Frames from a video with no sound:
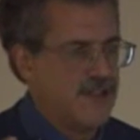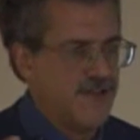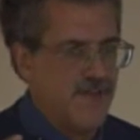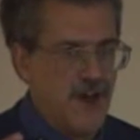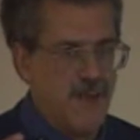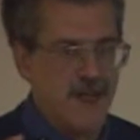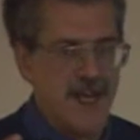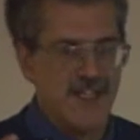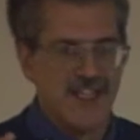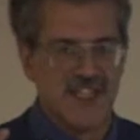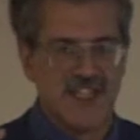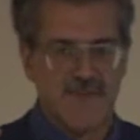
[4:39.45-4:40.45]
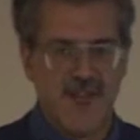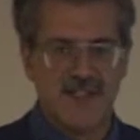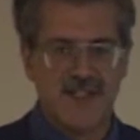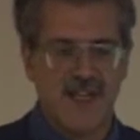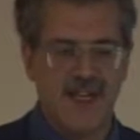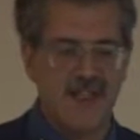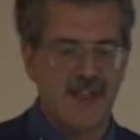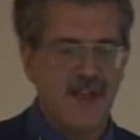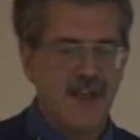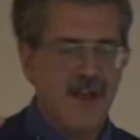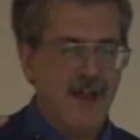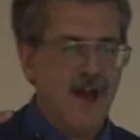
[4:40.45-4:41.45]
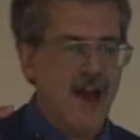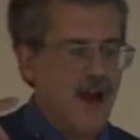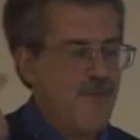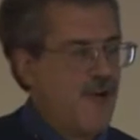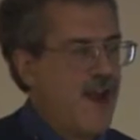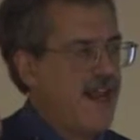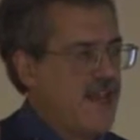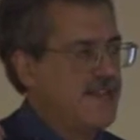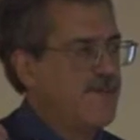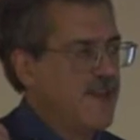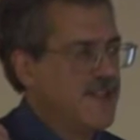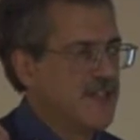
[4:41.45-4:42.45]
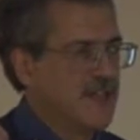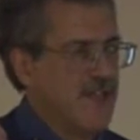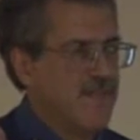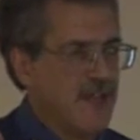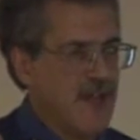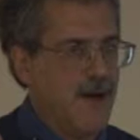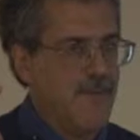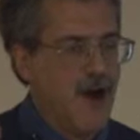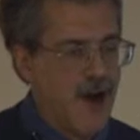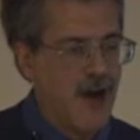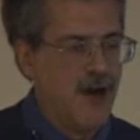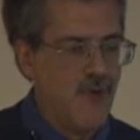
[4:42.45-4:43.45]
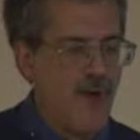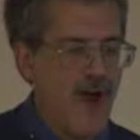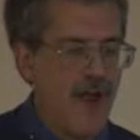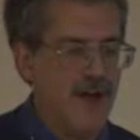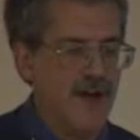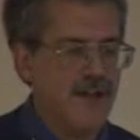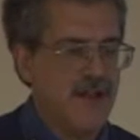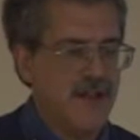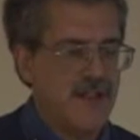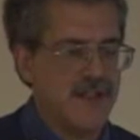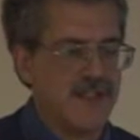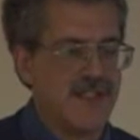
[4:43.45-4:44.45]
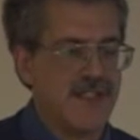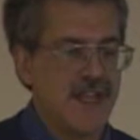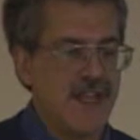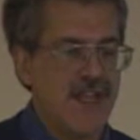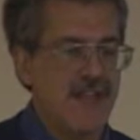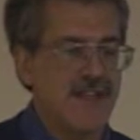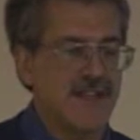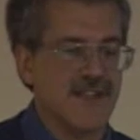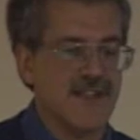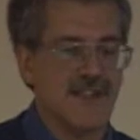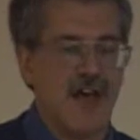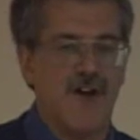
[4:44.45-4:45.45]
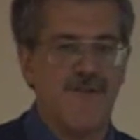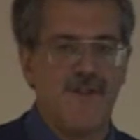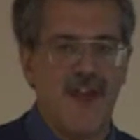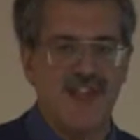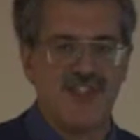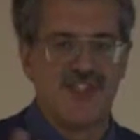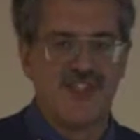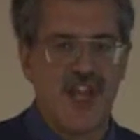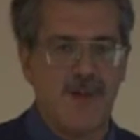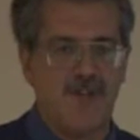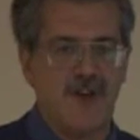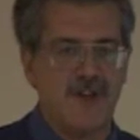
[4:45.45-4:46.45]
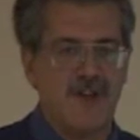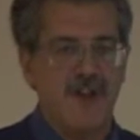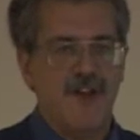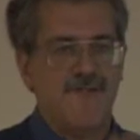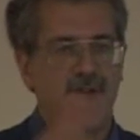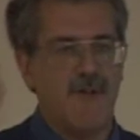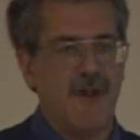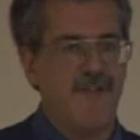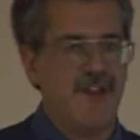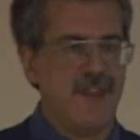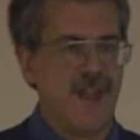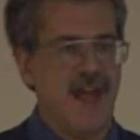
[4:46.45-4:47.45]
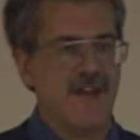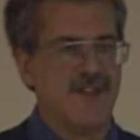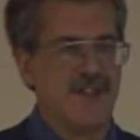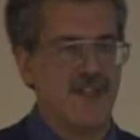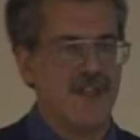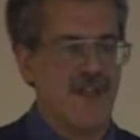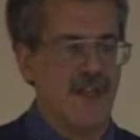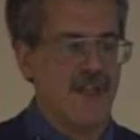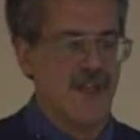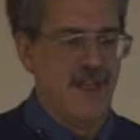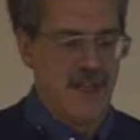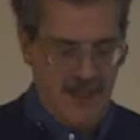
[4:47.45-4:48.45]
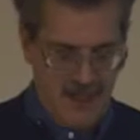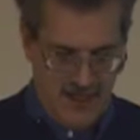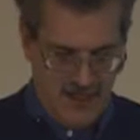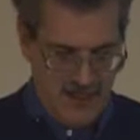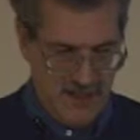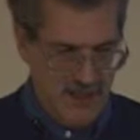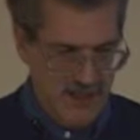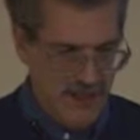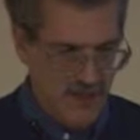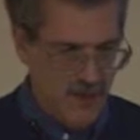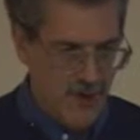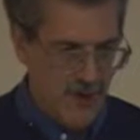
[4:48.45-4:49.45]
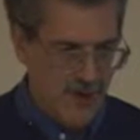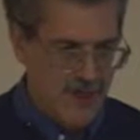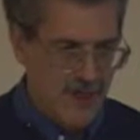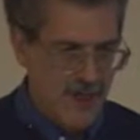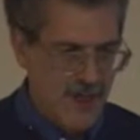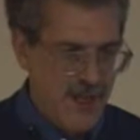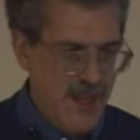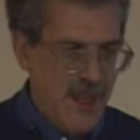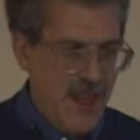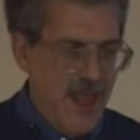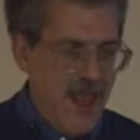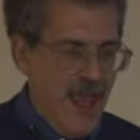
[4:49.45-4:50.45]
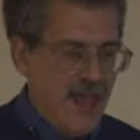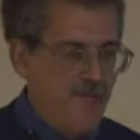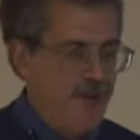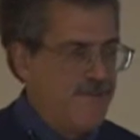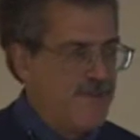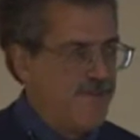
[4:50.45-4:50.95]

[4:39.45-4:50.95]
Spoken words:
development as a species, our brain has basically become hardwired to see the self as separate from everything else in the world. And we've